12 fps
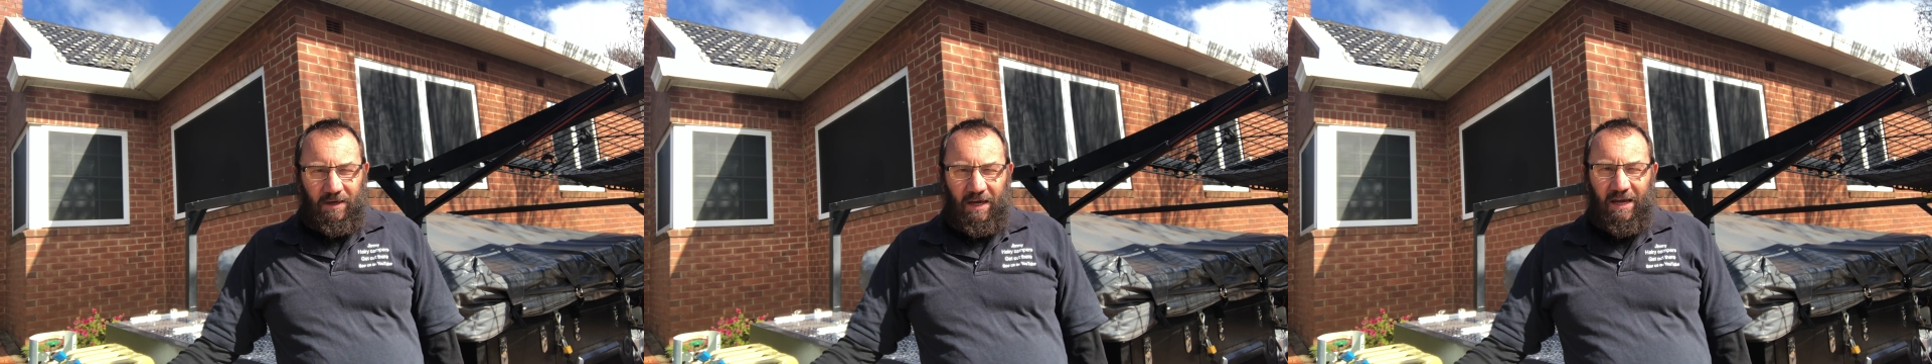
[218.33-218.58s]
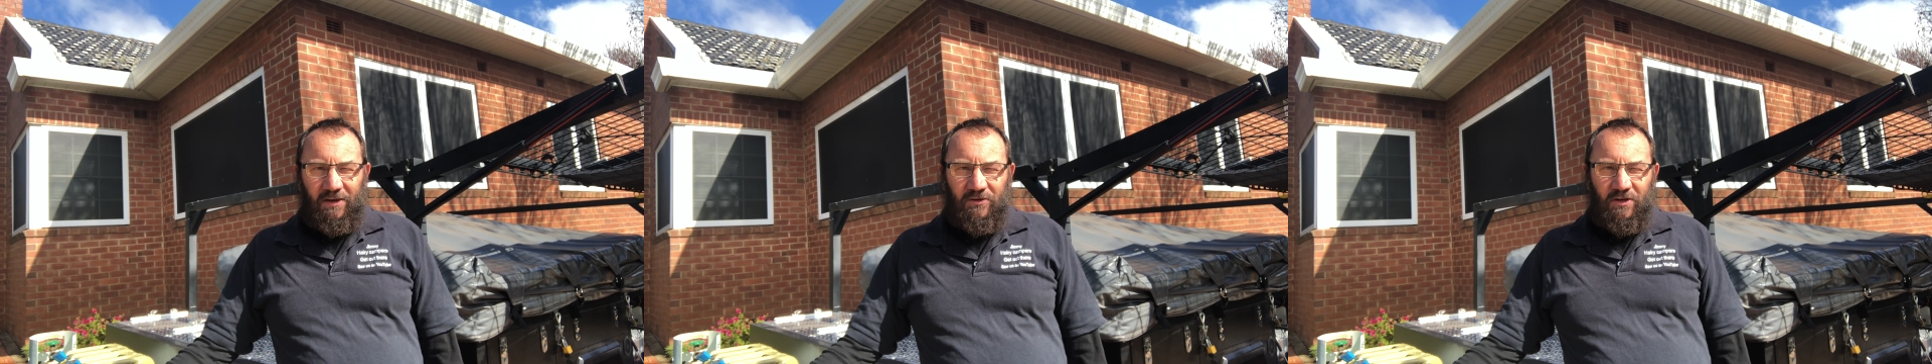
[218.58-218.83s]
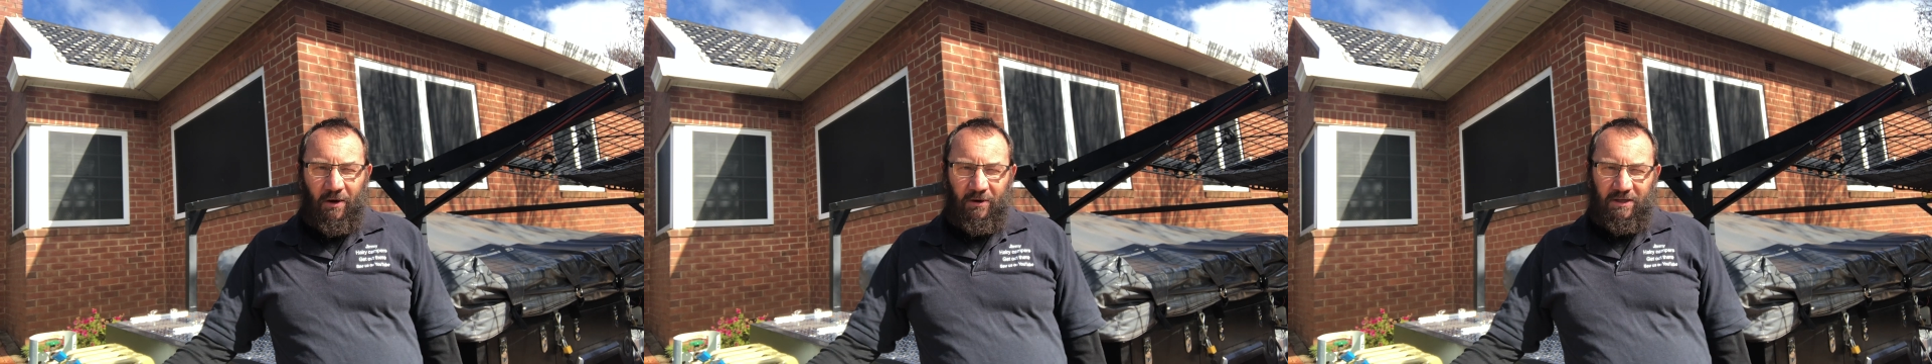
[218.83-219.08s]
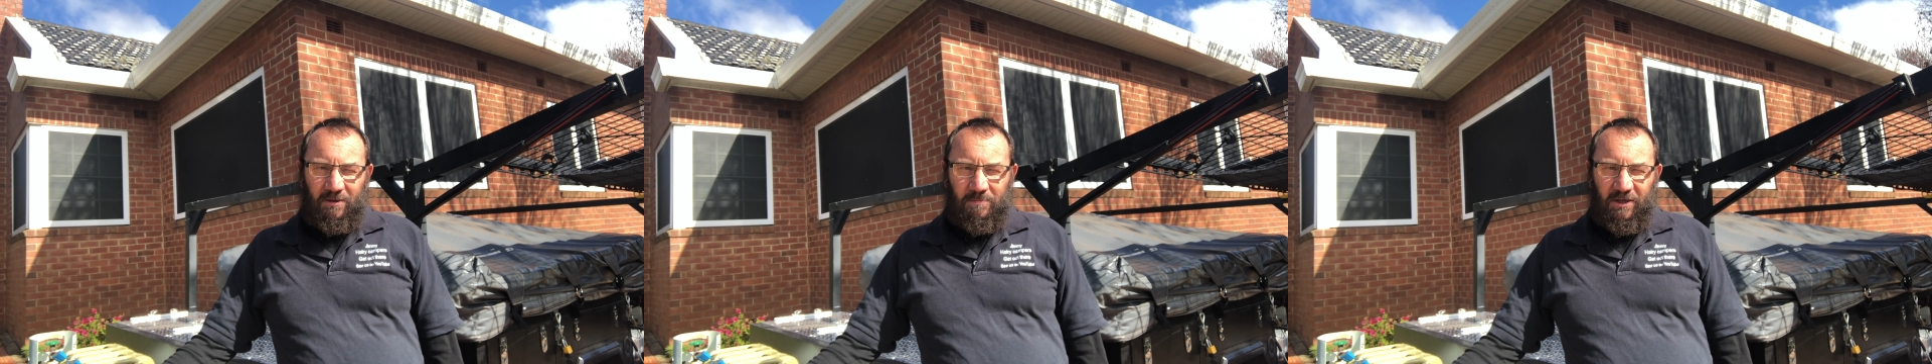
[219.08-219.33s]
is
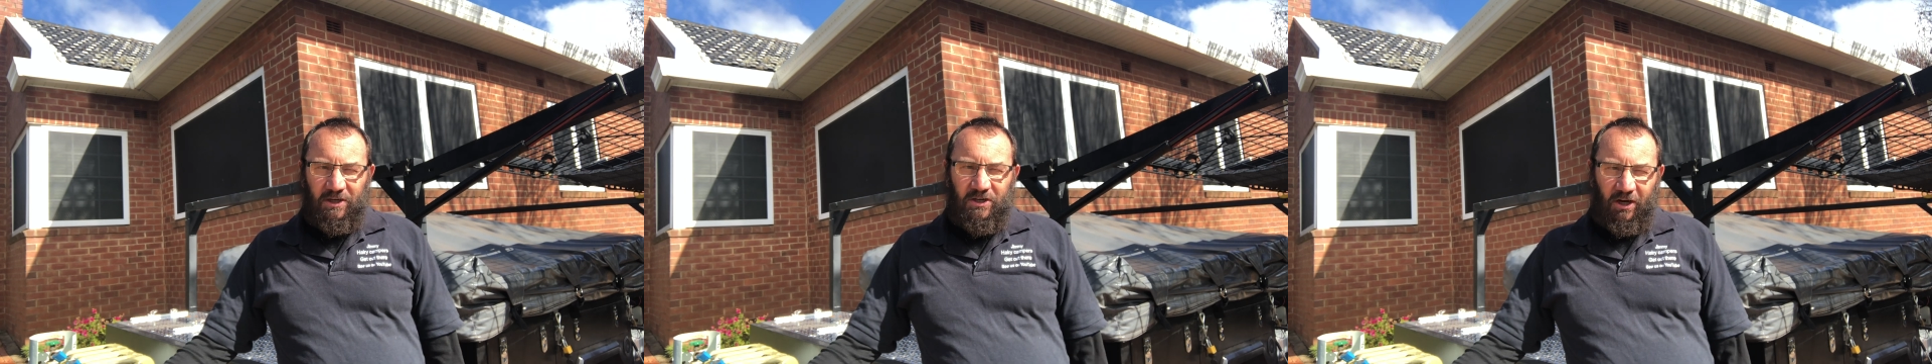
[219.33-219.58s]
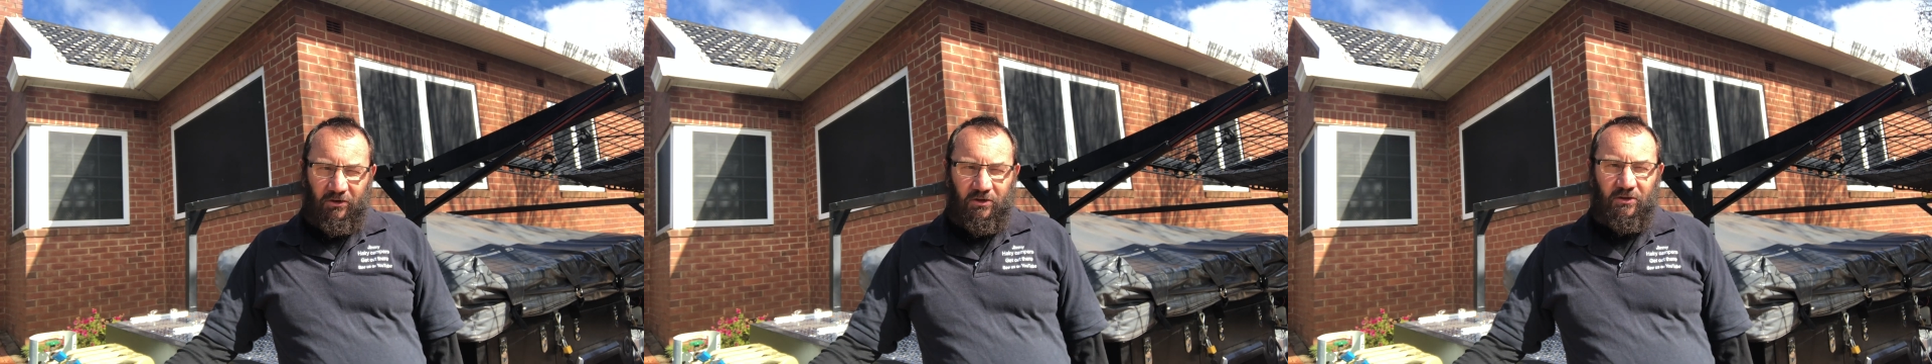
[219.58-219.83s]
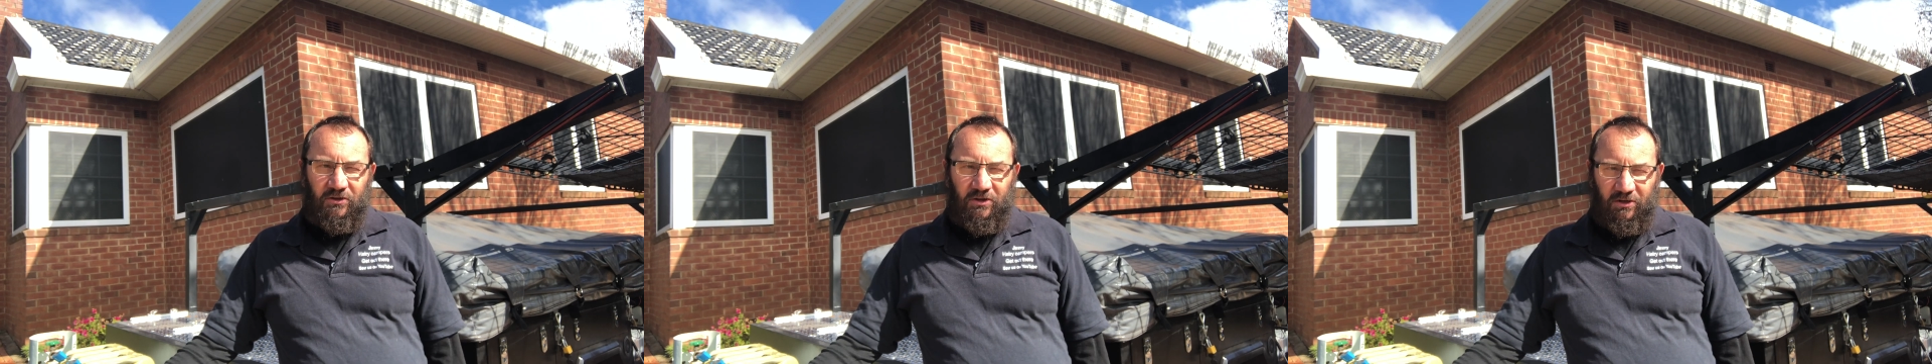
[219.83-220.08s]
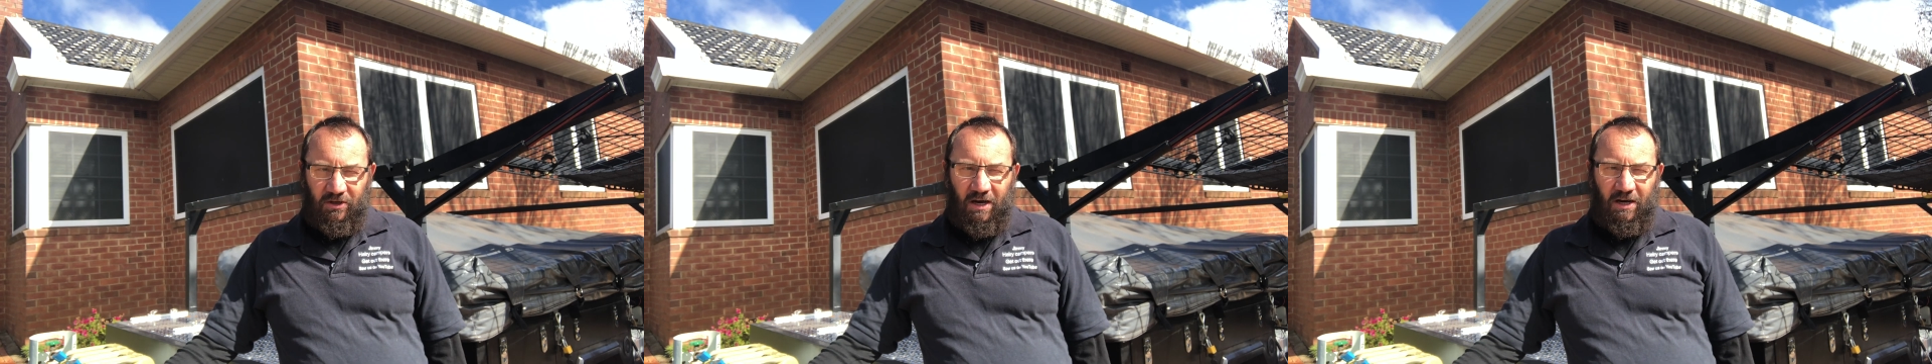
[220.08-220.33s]
going to be just as
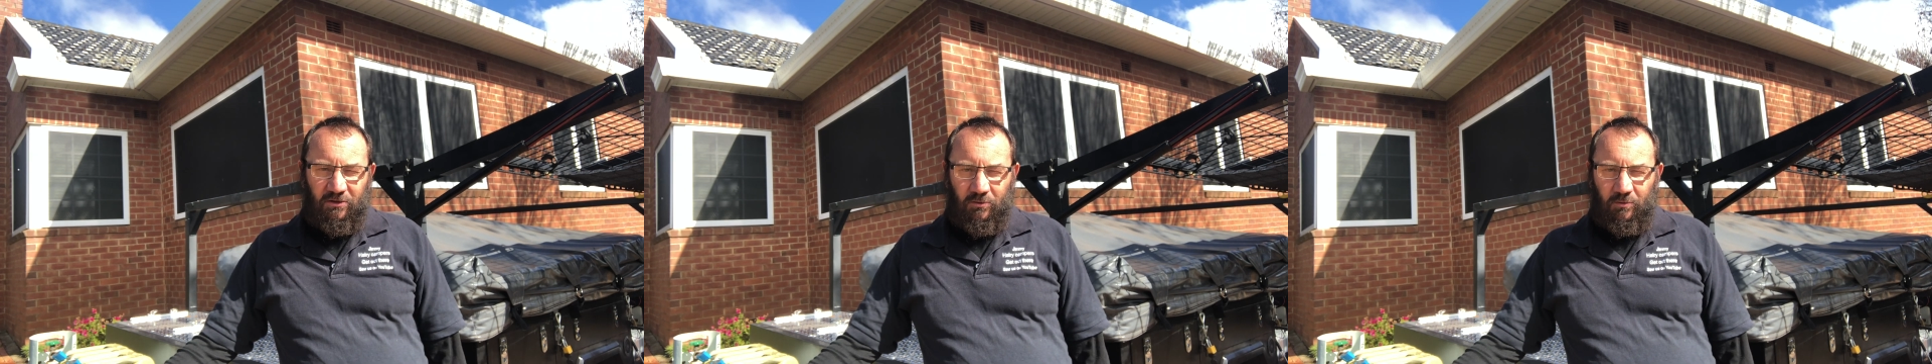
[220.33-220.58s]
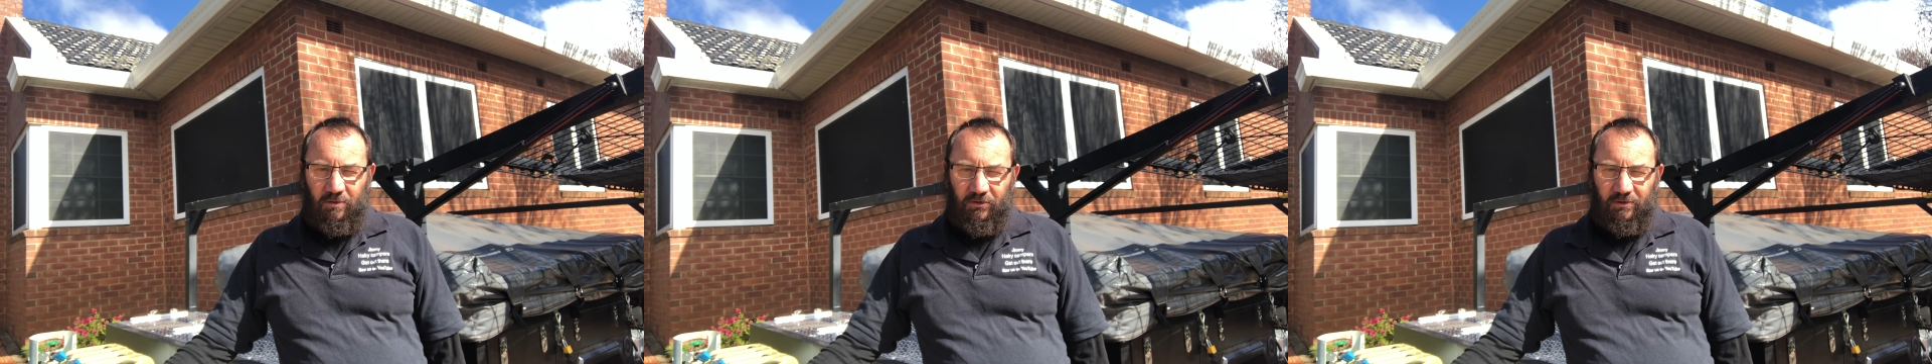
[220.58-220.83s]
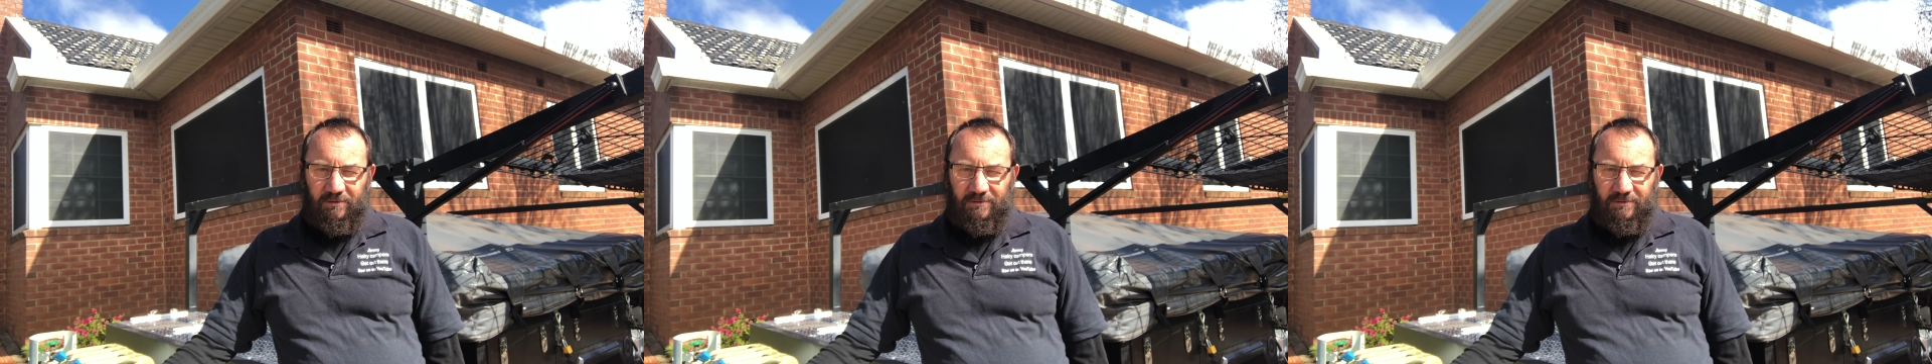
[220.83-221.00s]
disastrous.